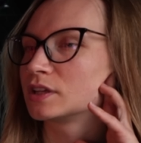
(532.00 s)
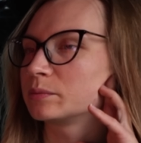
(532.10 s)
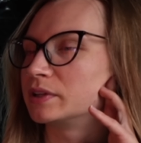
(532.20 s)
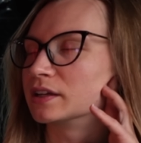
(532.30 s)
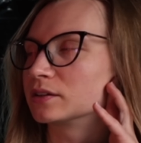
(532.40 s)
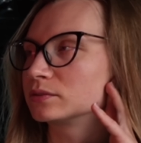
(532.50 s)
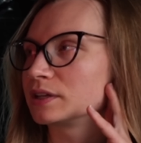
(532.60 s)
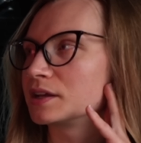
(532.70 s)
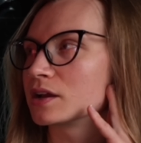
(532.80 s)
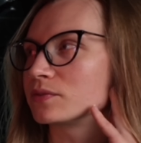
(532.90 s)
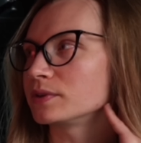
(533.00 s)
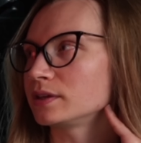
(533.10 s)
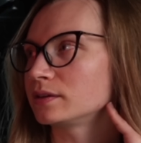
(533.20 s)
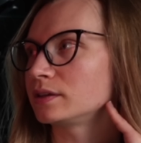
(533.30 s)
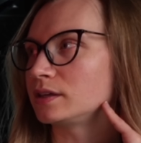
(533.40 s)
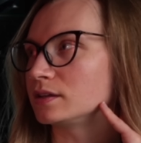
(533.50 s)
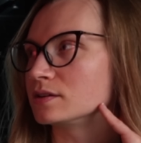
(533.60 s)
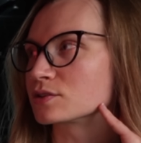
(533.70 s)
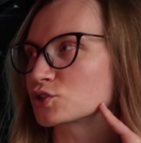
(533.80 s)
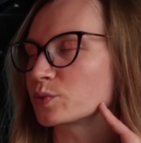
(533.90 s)
I mean, I don't think I've
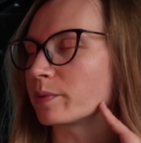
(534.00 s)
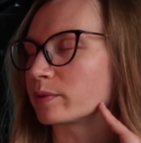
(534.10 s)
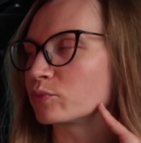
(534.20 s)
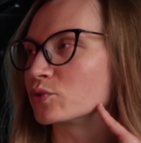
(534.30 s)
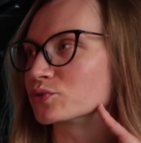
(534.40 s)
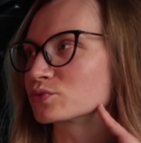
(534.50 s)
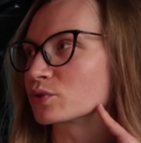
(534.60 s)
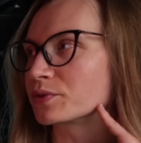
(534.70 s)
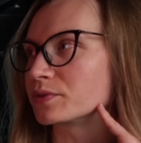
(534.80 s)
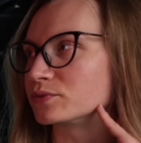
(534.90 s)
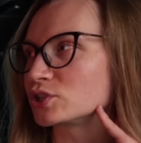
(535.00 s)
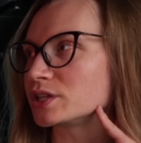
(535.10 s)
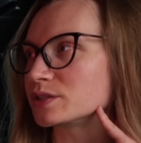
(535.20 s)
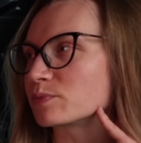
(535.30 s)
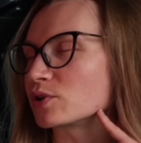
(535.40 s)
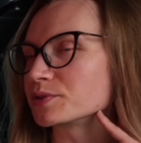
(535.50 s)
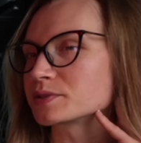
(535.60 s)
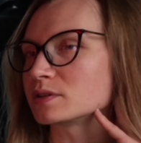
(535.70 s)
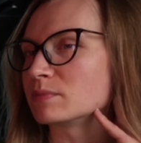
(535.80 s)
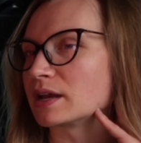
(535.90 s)
eaten a swimming pool's worth of cheese
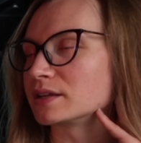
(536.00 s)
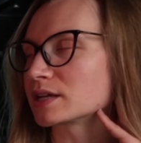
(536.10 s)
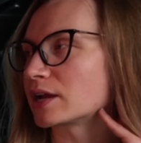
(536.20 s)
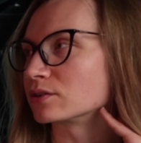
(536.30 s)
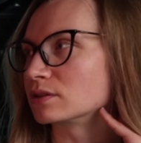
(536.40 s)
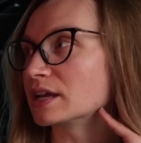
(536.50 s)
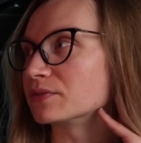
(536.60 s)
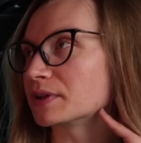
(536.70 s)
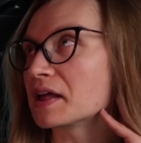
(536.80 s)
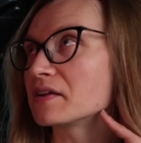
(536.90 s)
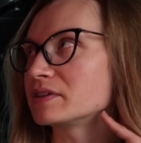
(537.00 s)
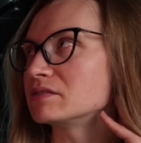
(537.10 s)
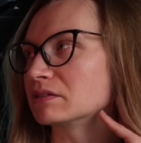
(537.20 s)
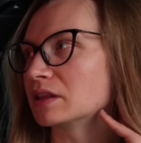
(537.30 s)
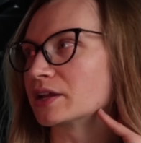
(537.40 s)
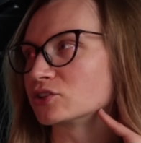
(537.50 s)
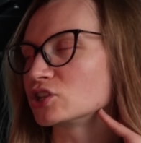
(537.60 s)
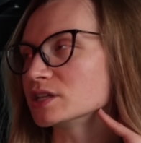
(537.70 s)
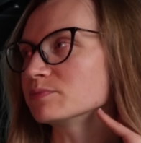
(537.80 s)
balls in my entire life, and I've eaten a lot of cheese